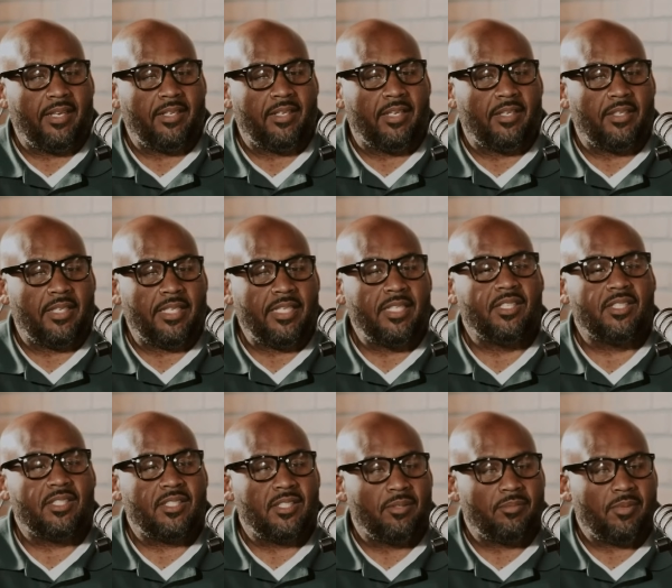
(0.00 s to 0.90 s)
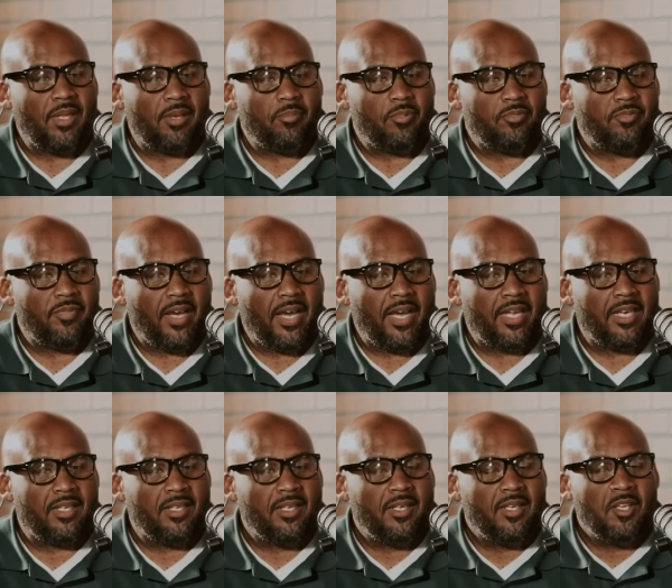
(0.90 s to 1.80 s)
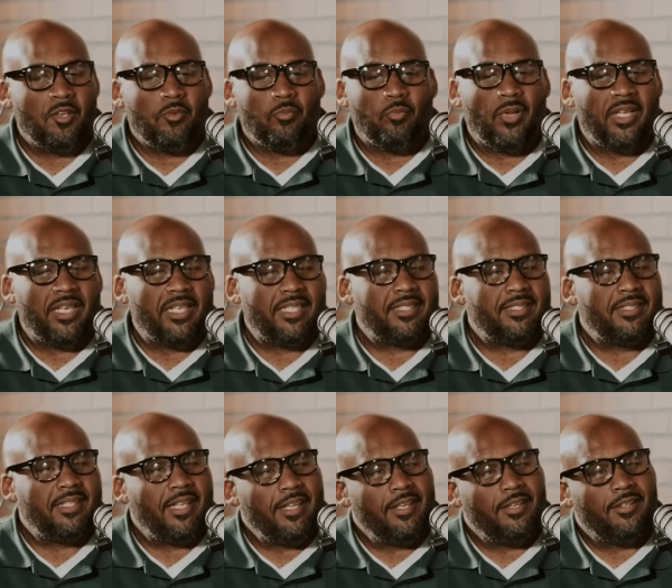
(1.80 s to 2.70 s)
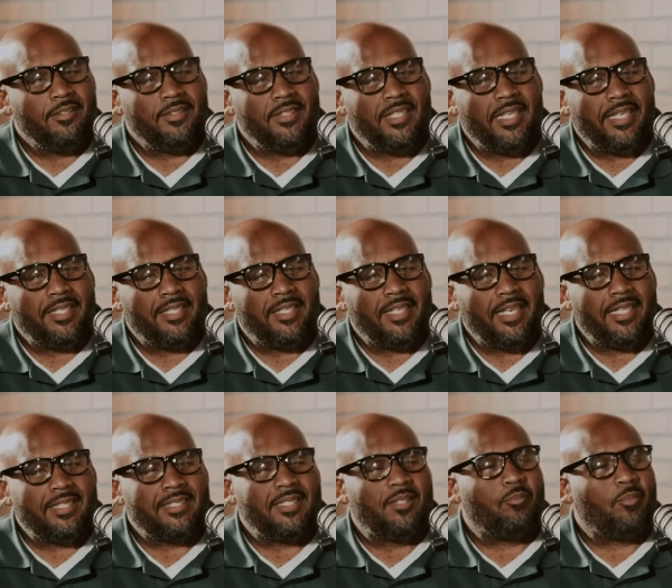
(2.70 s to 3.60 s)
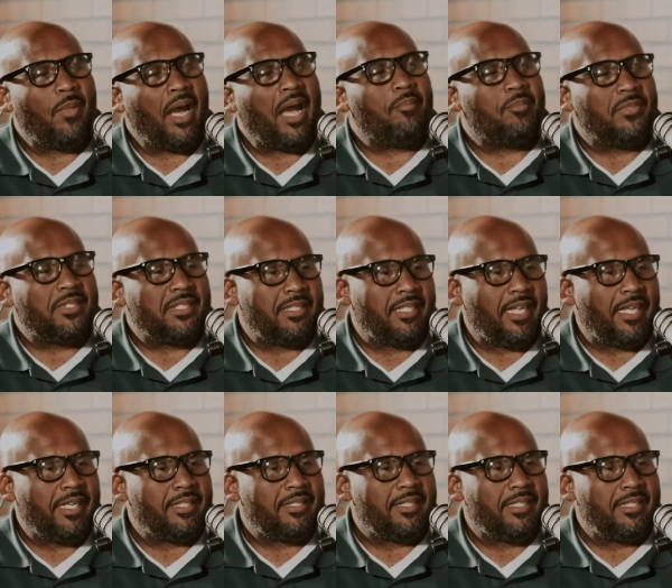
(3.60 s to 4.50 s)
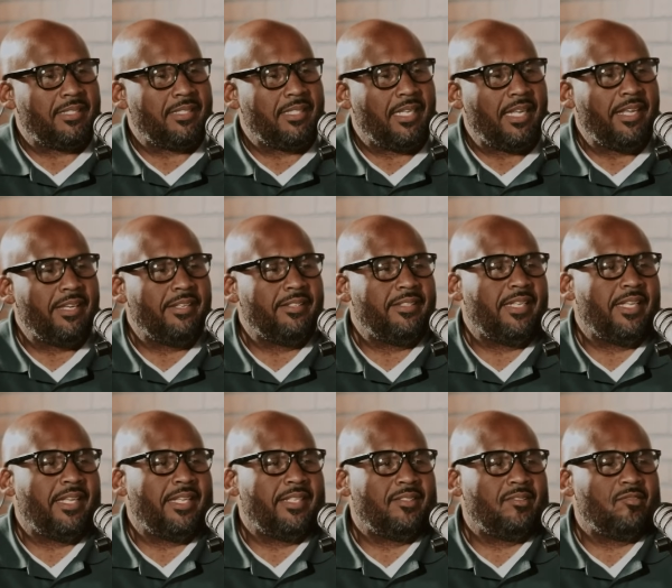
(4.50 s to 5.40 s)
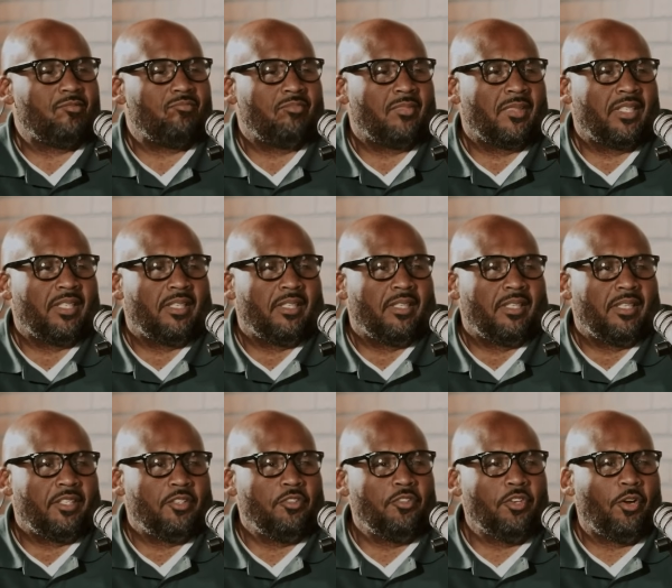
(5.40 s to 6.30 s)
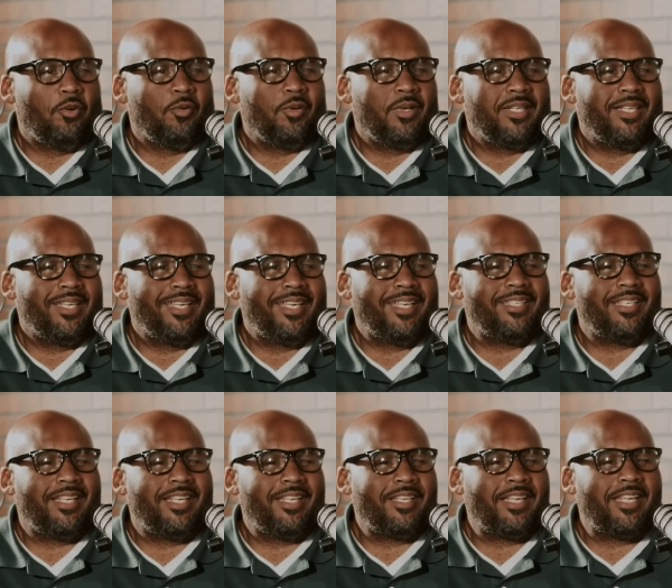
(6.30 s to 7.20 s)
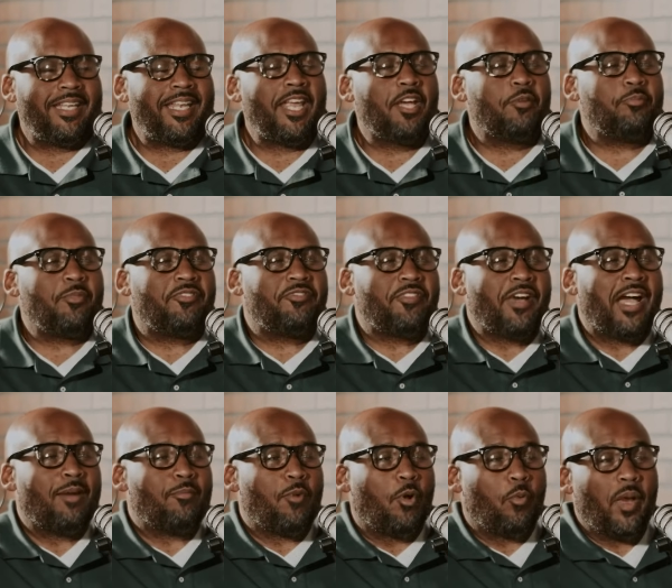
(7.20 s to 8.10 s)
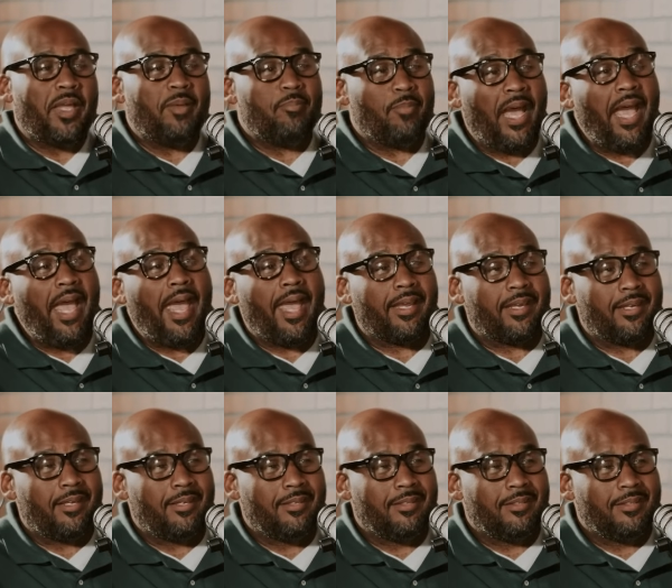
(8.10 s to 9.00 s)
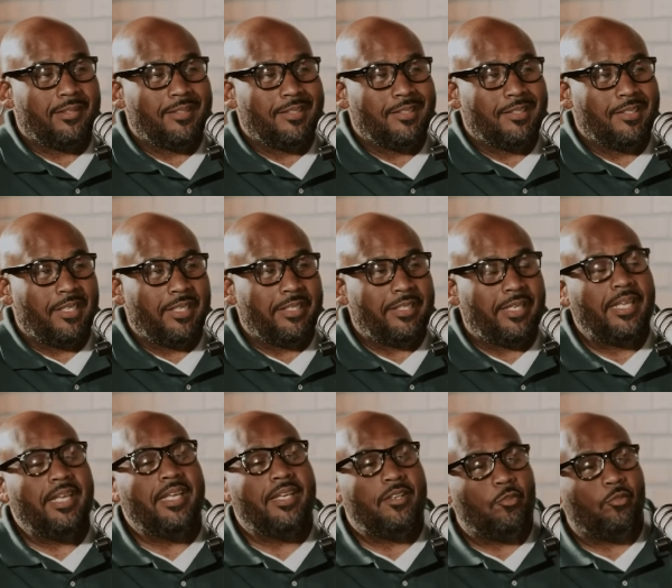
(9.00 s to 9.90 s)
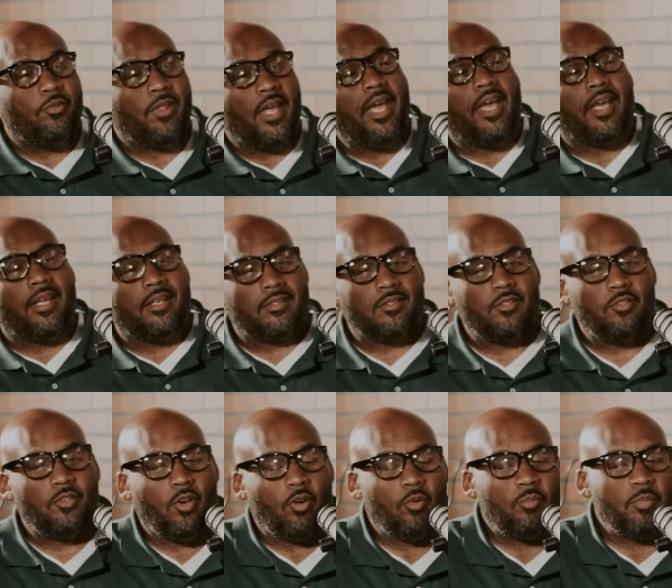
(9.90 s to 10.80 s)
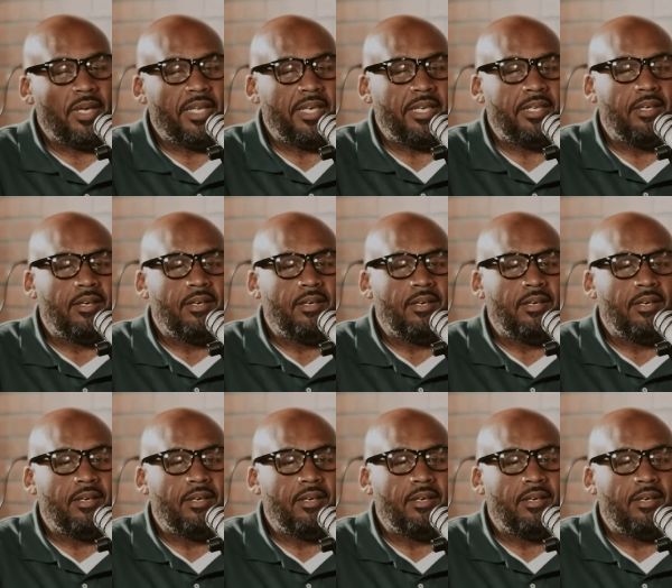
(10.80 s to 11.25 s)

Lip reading: and the leadership they provided. But it still didn't lessen my mistakes. It still didn't, it helped me find my way back. It did do that, but